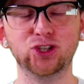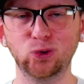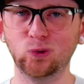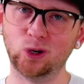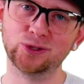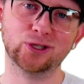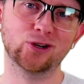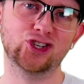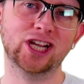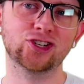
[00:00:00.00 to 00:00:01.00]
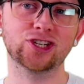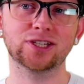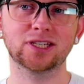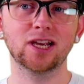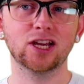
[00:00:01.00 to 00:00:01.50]
2 All-Star
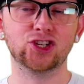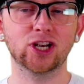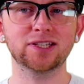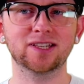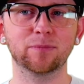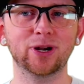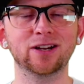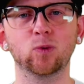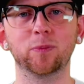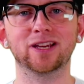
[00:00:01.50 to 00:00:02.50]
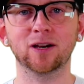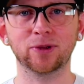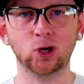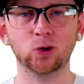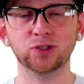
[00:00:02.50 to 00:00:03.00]
Changes. Justin Brayton will
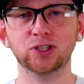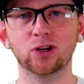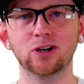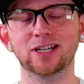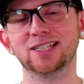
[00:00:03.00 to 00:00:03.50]
become an All-Star,